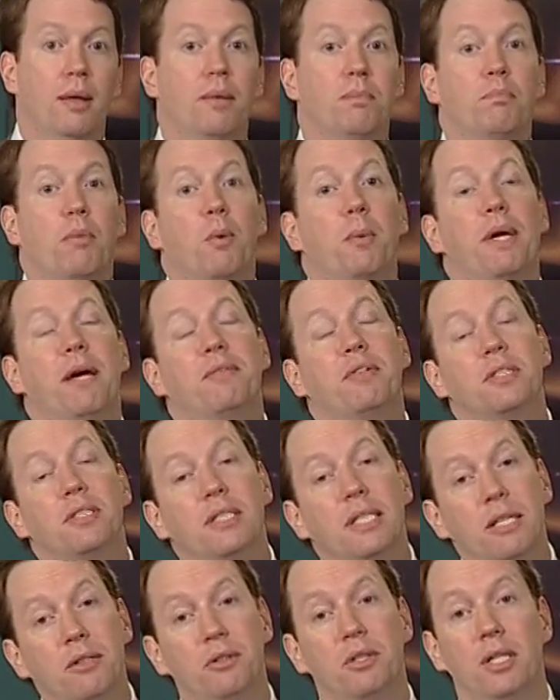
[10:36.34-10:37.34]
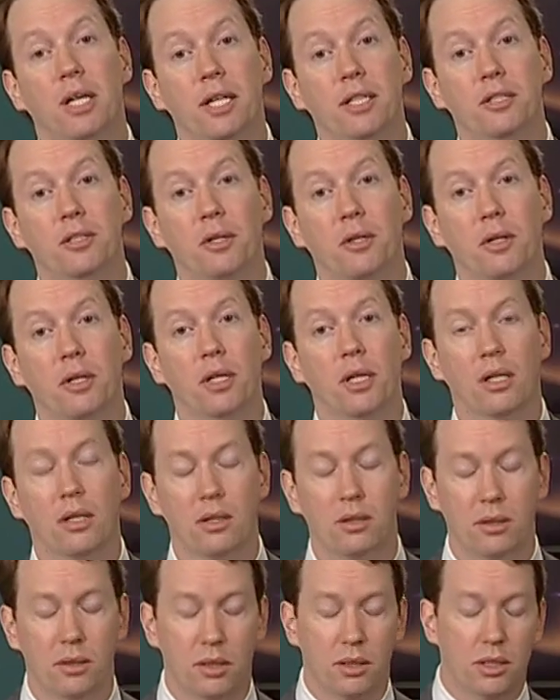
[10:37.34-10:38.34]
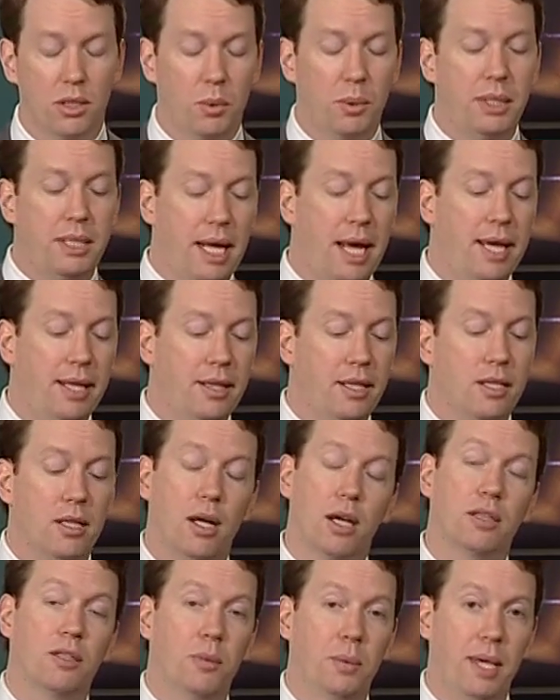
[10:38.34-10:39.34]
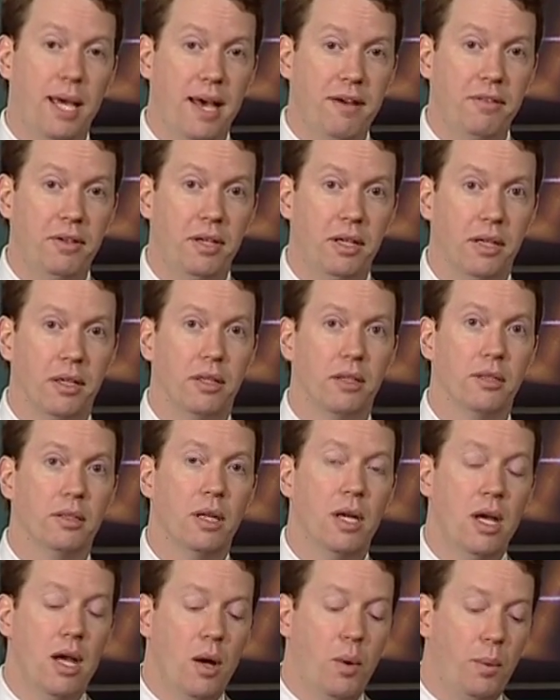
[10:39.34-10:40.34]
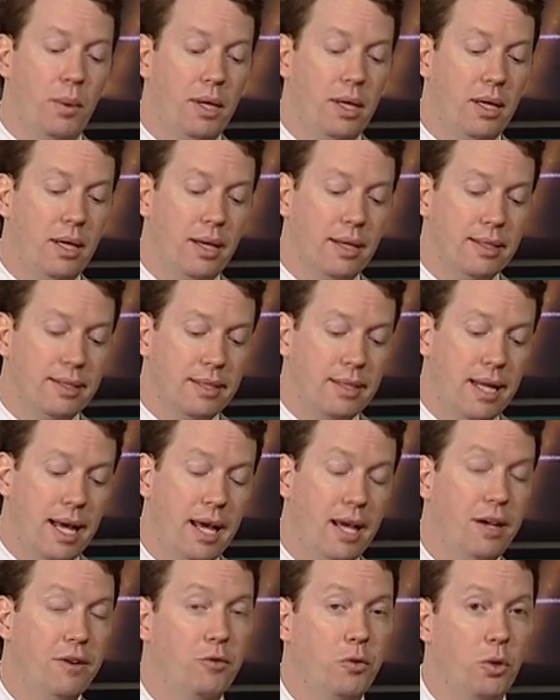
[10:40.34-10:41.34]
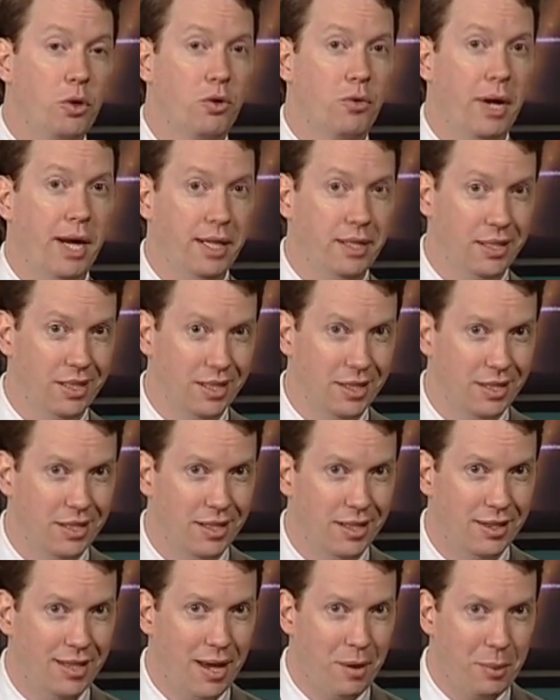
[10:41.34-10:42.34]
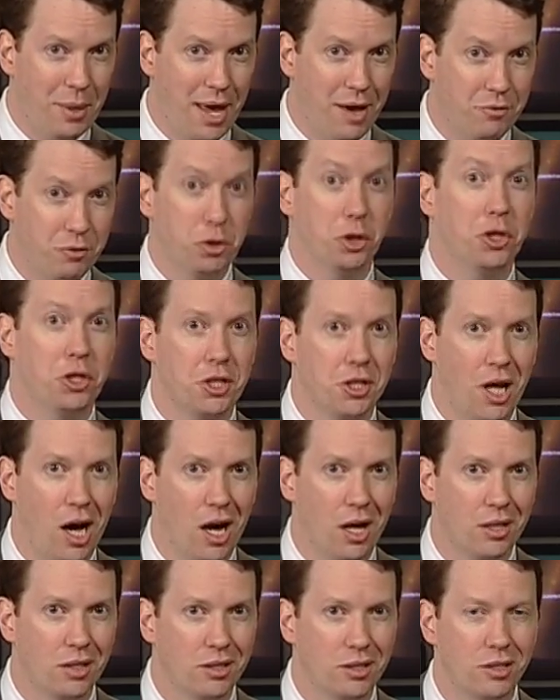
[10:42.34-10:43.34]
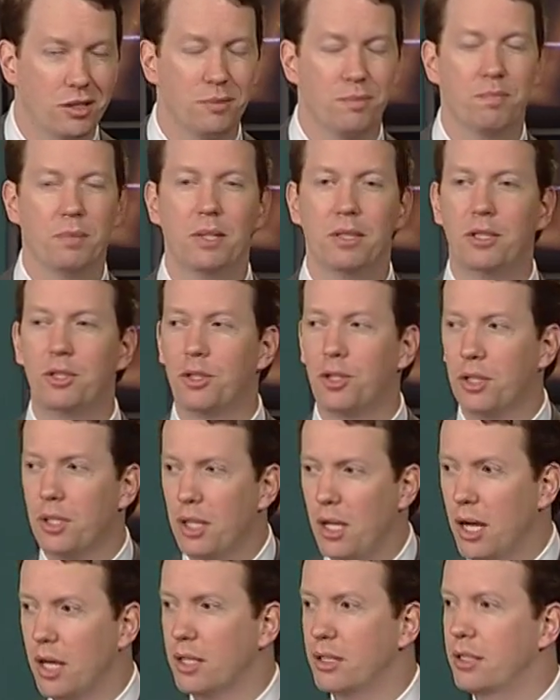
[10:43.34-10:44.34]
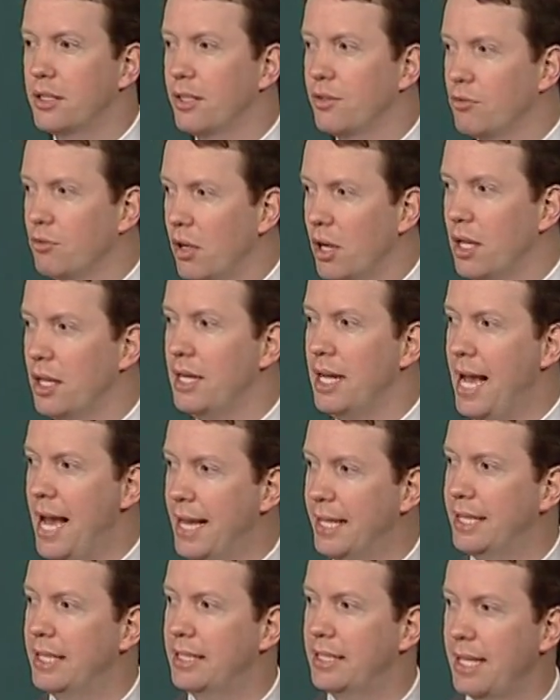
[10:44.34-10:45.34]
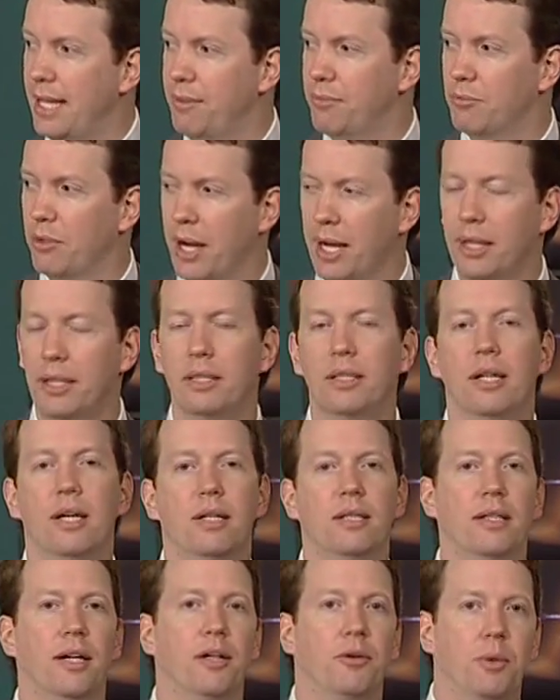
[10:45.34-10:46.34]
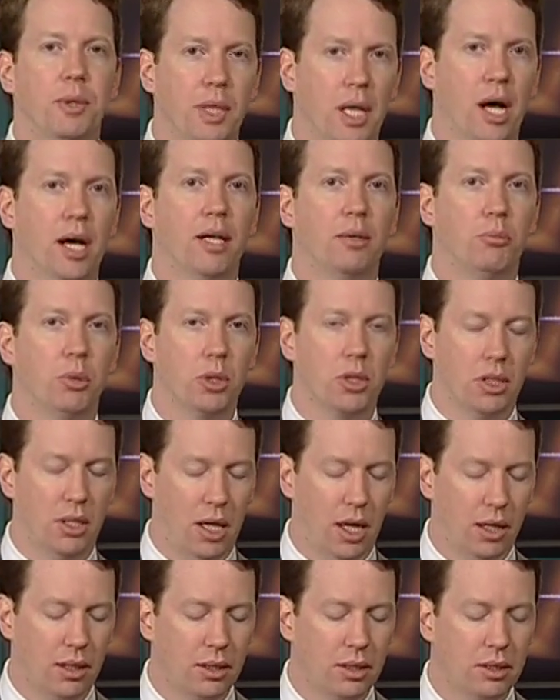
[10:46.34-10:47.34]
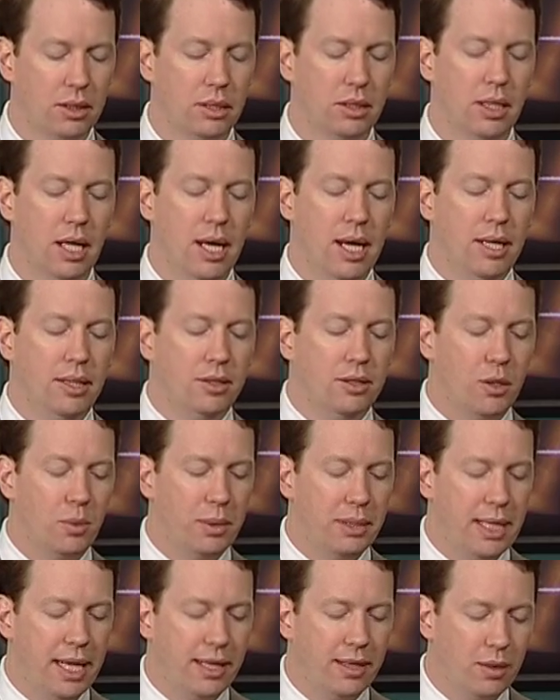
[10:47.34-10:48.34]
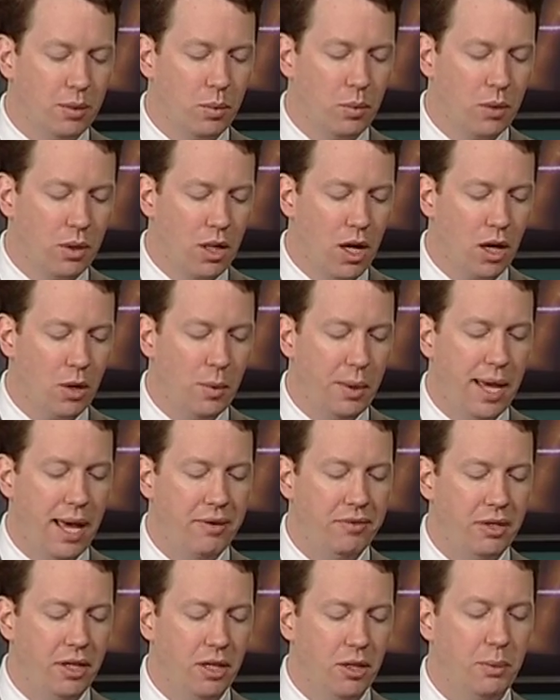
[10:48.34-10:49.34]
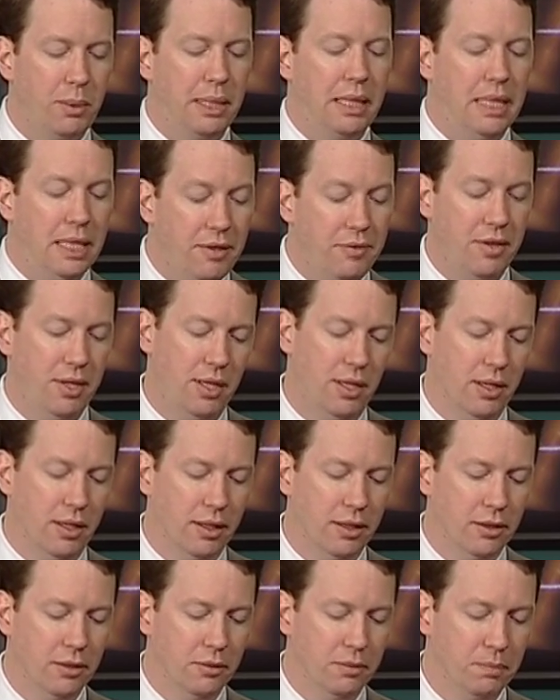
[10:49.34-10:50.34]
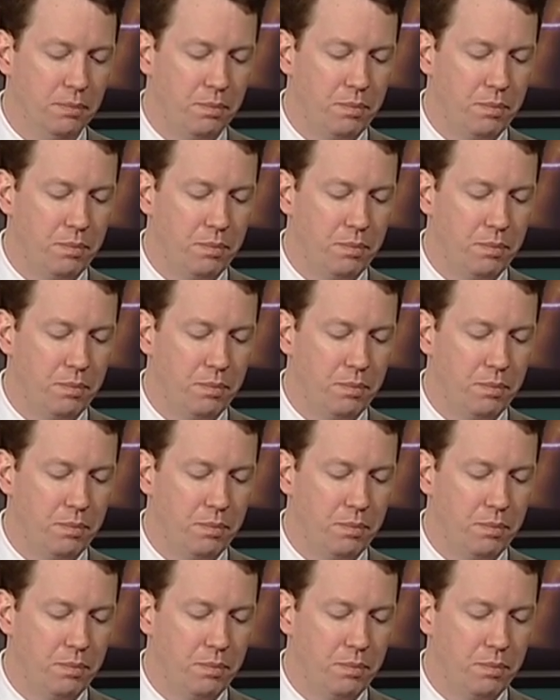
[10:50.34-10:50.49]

But we have to synchronize our clocks. So we take the clock that we have here. We take for granted that we have good clocks. These are clocks that run at the same rate. They are reliable clocks. So we take the clock we have here, we leave it here.